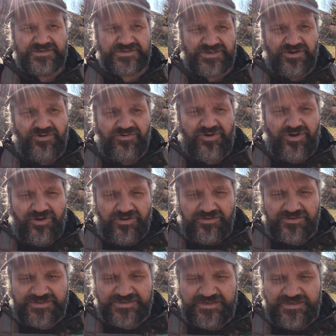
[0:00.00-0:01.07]

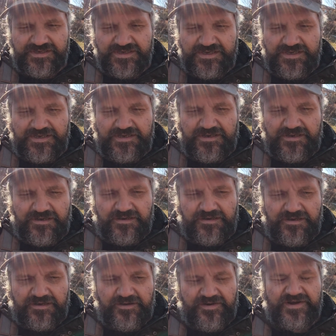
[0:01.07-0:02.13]
so-called uh,
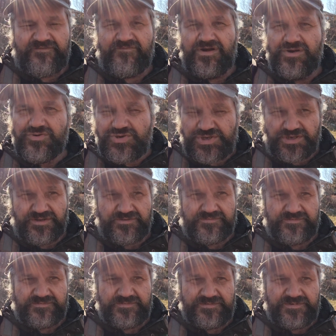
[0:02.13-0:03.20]
revolution,
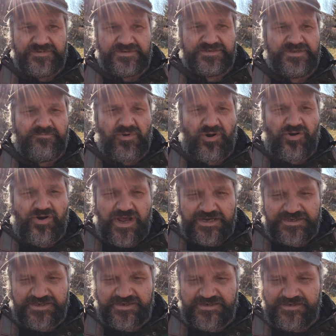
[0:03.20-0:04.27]

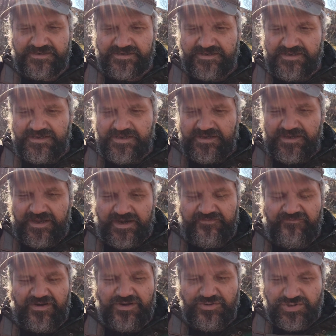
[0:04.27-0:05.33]
democratic
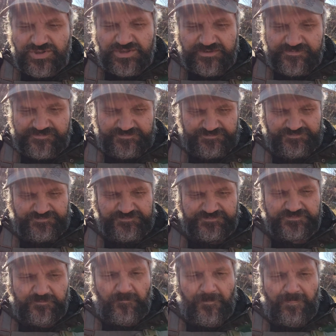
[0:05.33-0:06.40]
revolution.
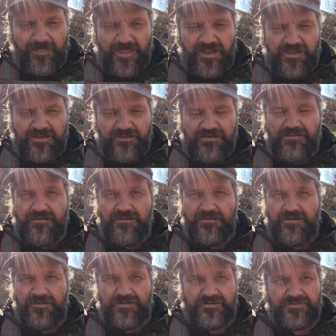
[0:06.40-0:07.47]
Uh,
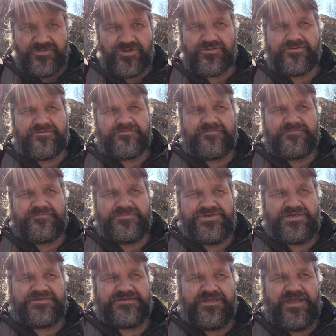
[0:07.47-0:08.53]
not
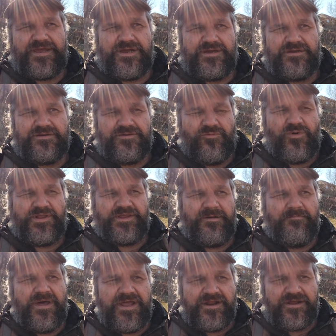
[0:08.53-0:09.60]
just like one
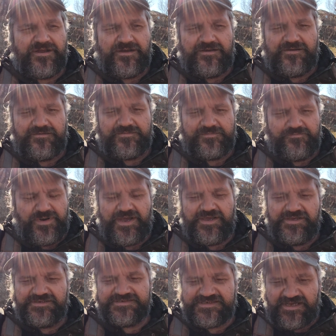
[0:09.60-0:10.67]
America by
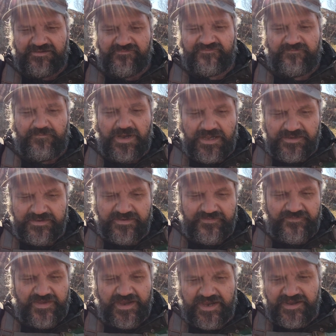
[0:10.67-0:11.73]
itself, but
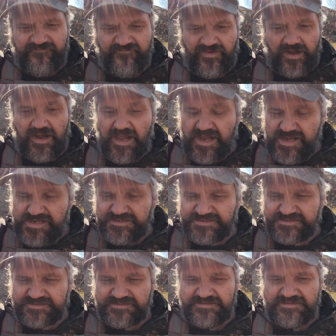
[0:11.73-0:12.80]
they have allies,